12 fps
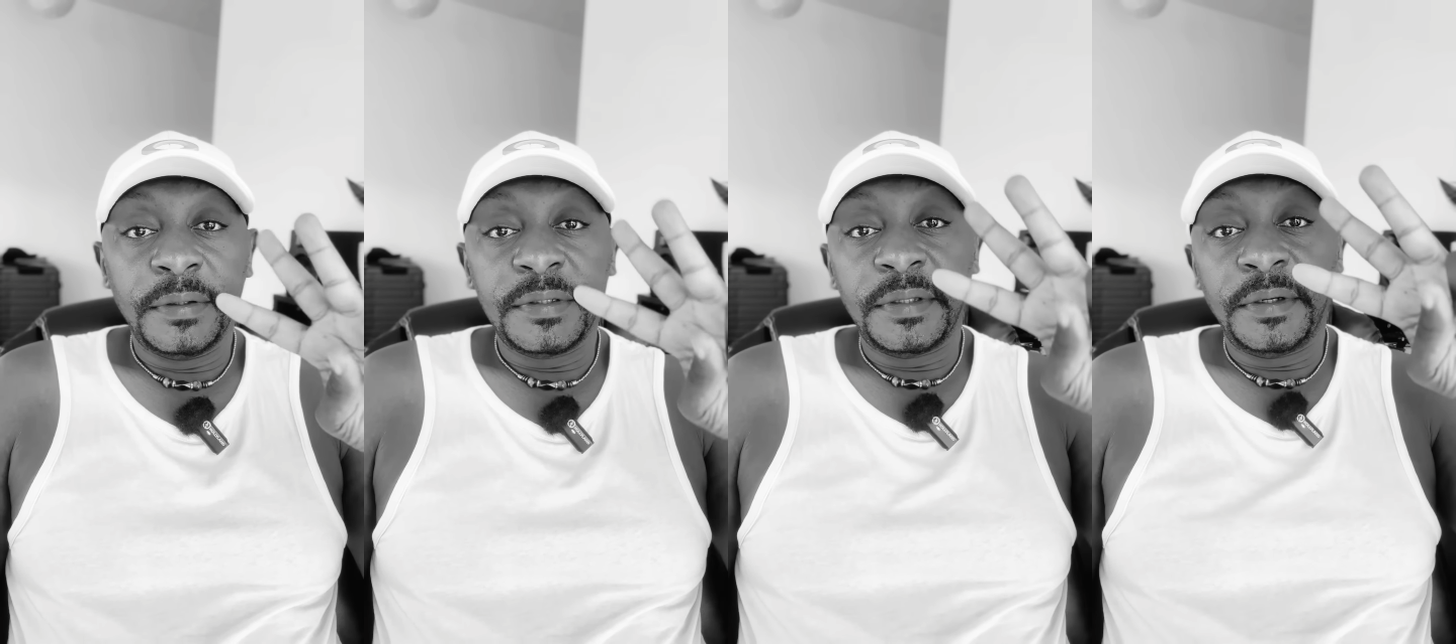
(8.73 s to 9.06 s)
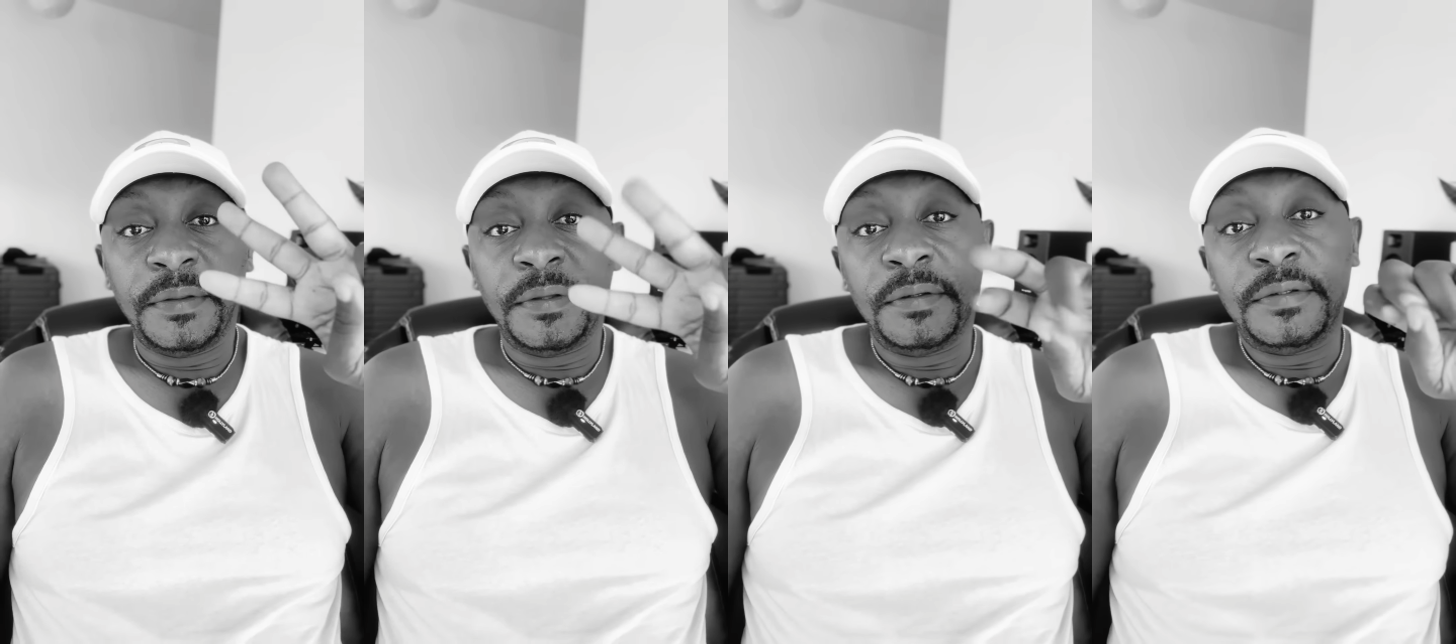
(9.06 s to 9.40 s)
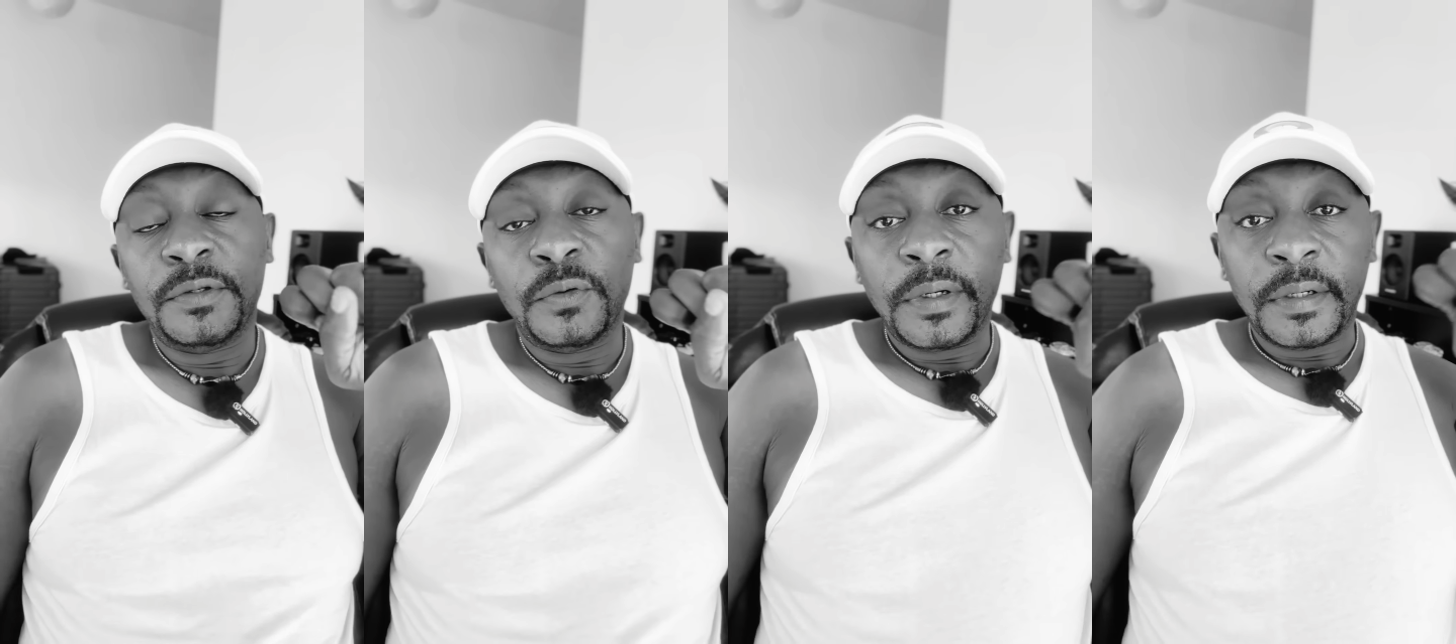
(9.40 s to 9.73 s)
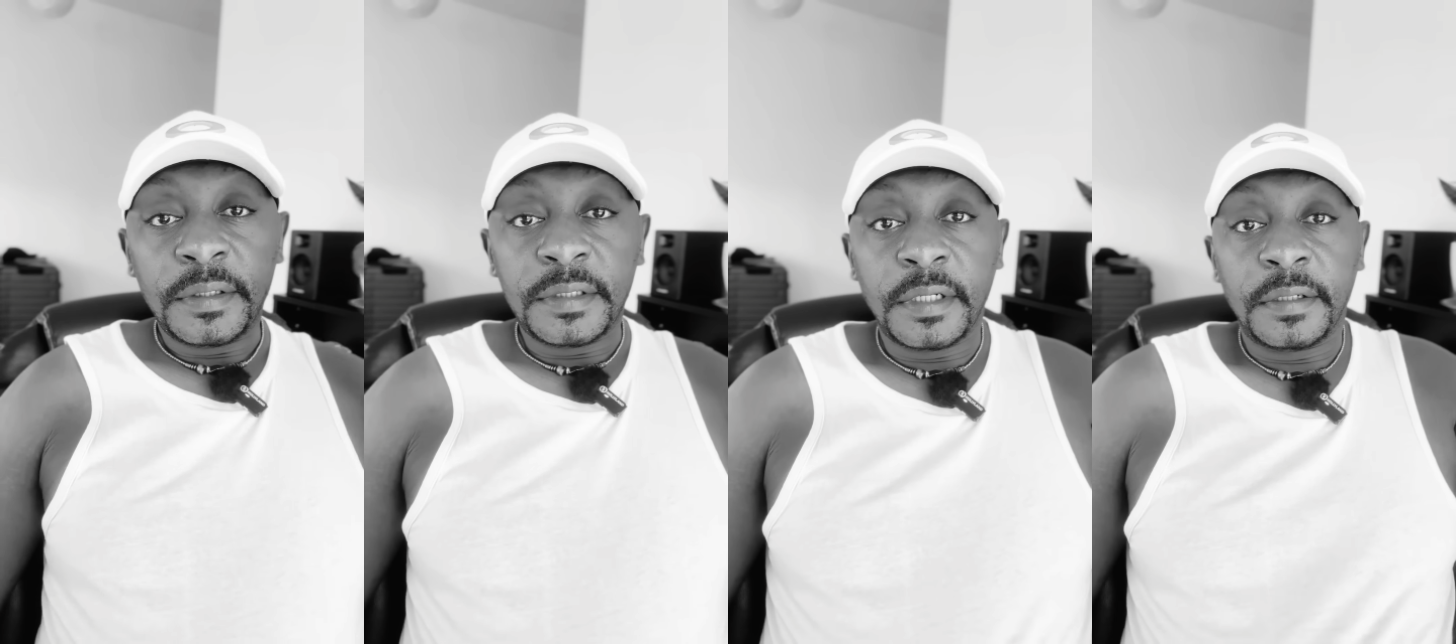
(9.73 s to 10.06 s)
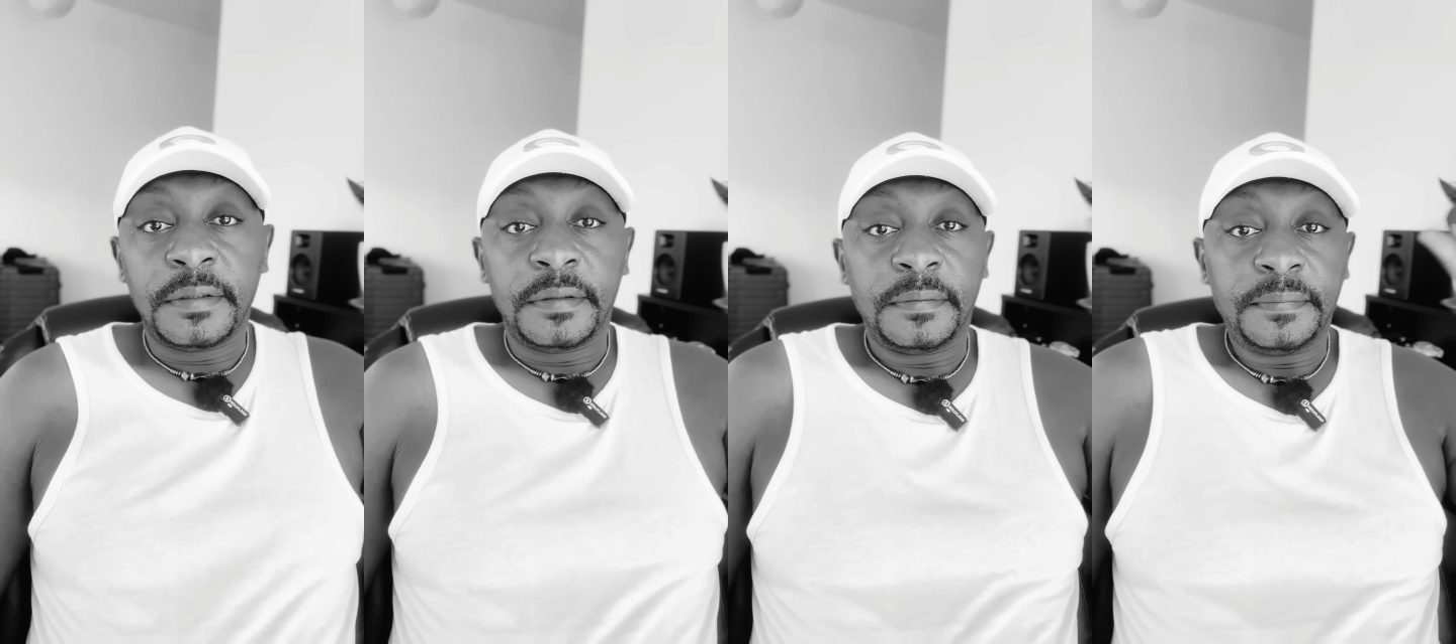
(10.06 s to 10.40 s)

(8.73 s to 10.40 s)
is three things you understand,